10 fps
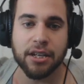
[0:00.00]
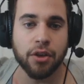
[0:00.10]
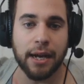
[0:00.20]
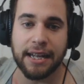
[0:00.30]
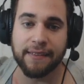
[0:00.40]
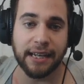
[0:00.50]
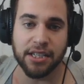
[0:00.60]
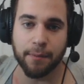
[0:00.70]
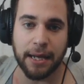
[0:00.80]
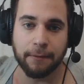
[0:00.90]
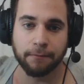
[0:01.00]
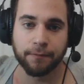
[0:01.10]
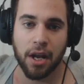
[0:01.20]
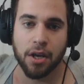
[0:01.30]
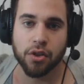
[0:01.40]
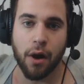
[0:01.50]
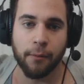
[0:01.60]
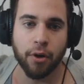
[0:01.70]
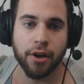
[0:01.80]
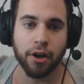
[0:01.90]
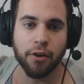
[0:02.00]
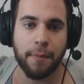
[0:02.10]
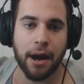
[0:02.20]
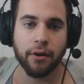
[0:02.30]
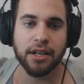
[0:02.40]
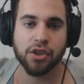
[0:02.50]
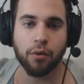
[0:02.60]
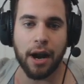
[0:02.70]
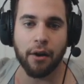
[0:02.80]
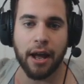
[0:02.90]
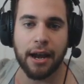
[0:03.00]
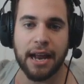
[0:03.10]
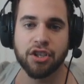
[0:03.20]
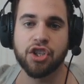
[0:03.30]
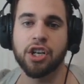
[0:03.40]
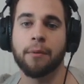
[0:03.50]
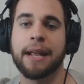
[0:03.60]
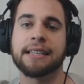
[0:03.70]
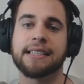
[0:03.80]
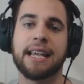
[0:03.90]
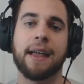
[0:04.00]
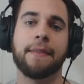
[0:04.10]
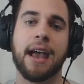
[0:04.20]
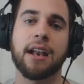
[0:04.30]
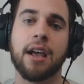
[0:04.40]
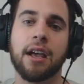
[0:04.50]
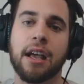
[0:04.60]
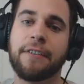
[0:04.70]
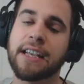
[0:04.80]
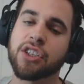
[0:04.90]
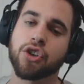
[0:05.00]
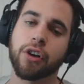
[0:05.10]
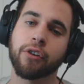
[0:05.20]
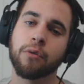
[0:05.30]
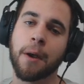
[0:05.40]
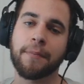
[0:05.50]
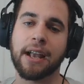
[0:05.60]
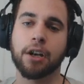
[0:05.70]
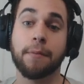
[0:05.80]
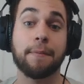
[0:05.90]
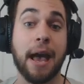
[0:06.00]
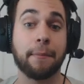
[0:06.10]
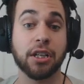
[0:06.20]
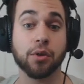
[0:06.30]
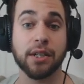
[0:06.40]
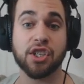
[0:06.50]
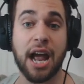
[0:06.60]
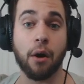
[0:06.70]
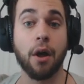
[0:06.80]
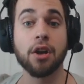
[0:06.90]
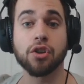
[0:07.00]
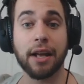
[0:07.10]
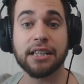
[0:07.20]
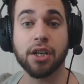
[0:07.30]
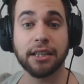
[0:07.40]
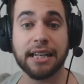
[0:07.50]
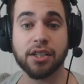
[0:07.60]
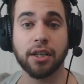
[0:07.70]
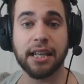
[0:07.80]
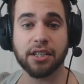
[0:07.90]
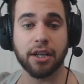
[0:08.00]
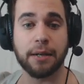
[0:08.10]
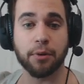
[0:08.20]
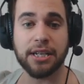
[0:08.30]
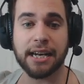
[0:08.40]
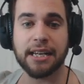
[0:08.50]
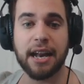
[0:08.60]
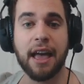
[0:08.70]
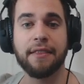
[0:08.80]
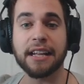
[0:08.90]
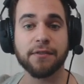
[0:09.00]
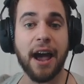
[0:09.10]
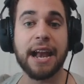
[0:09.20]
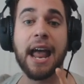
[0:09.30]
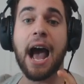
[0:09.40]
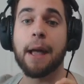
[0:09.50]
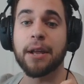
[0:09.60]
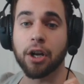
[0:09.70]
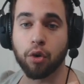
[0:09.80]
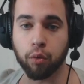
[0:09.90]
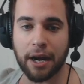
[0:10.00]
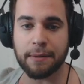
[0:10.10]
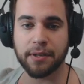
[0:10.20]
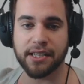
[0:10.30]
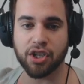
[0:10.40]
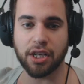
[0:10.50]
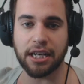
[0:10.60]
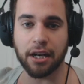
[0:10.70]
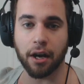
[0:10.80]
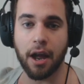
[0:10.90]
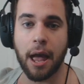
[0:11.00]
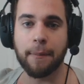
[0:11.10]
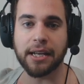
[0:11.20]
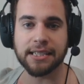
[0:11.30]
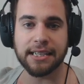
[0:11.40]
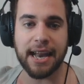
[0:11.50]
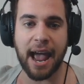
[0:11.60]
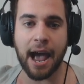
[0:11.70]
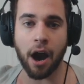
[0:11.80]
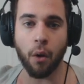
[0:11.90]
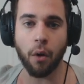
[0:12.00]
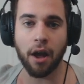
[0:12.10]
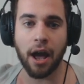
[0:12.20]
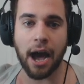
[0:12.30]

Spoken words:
can't do anything to me. So I'm going to Earth Power his Groudon and Geomancy, and that, if he gets a Trick Room up, that could be bad, but he switched out. So that's good, that's good, that's good. He protected, that's fine. I'm in a great position here, because now